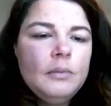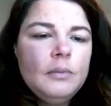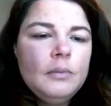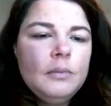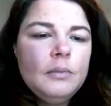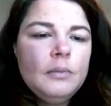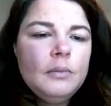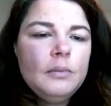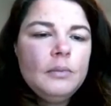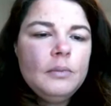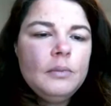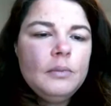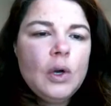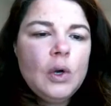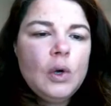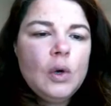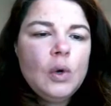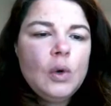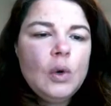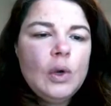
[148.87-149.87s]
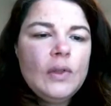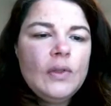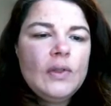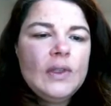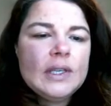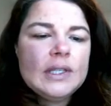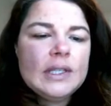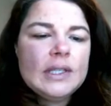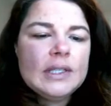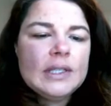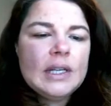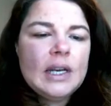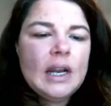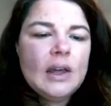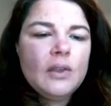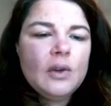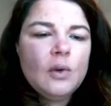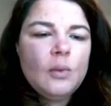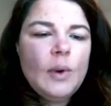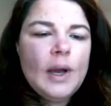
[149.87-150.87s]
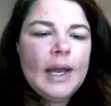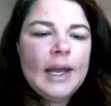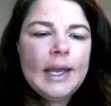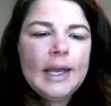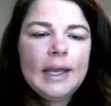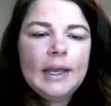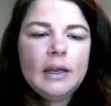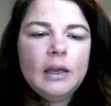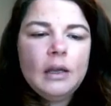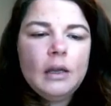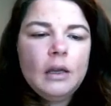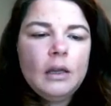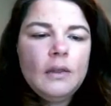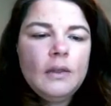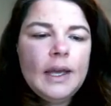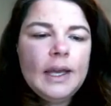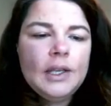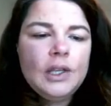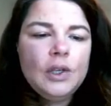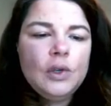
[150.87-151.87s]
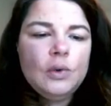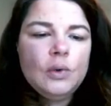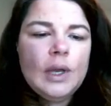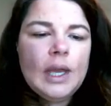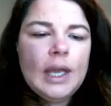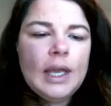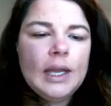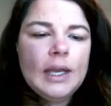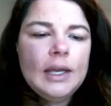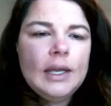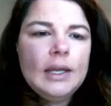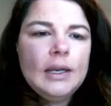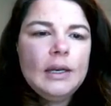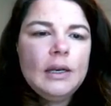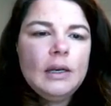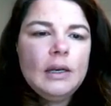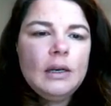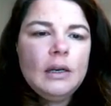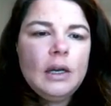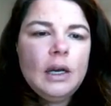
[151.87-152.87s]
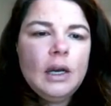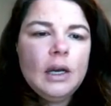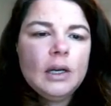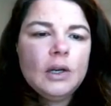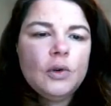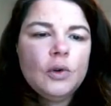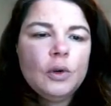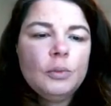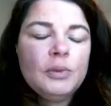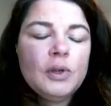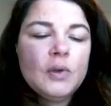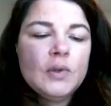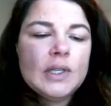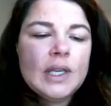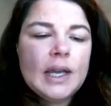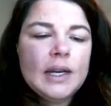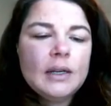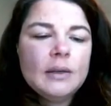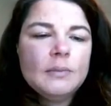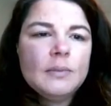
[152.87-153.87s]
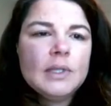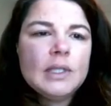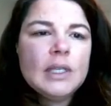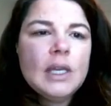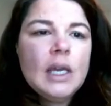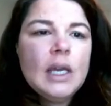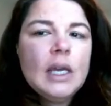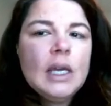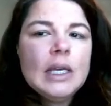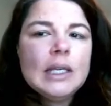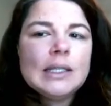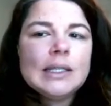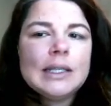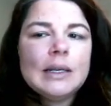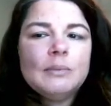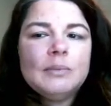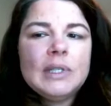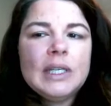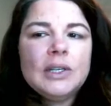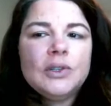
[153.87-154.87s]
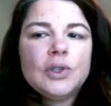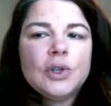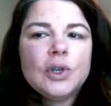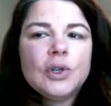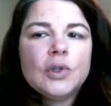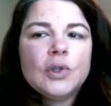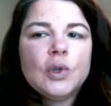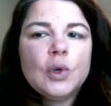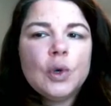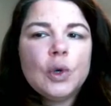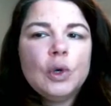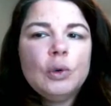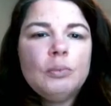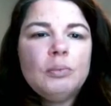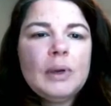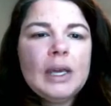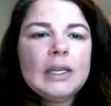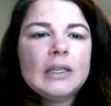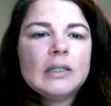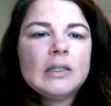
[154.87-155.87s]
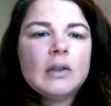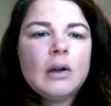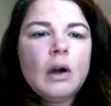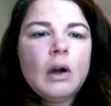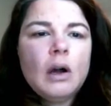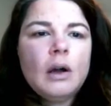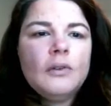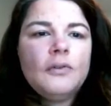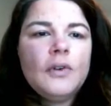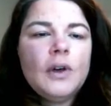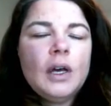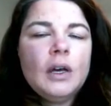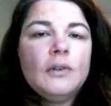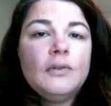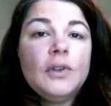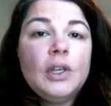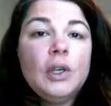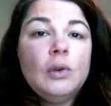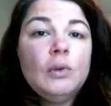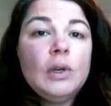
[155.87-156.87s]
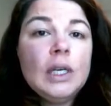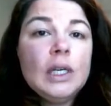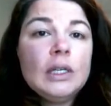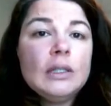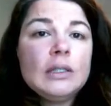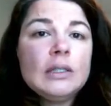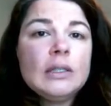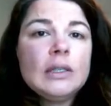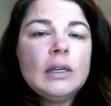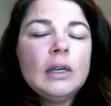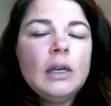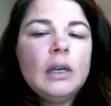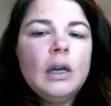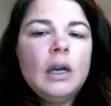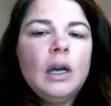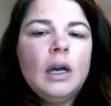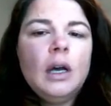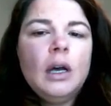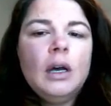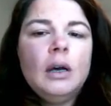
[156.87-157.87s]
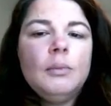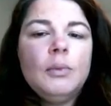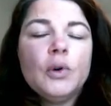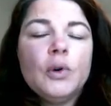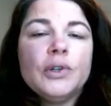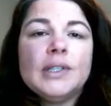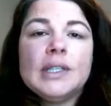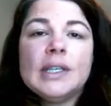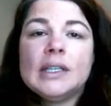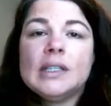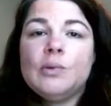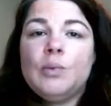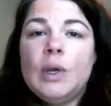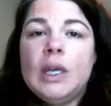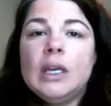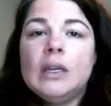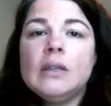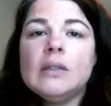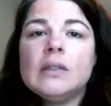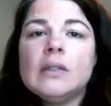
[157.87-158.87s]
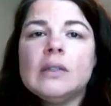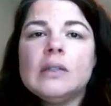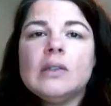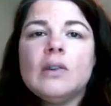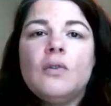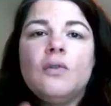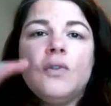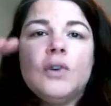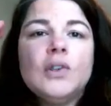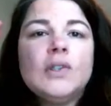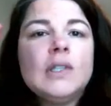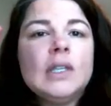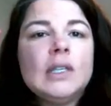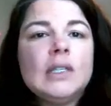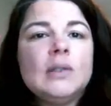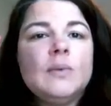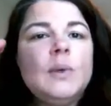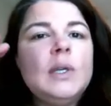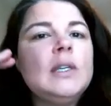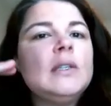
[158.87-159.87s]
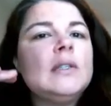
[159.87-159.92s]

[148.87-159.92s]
So this is another way that you can group those items. Some teachers group based off of unit or 6 weeks. So for 6 weeks,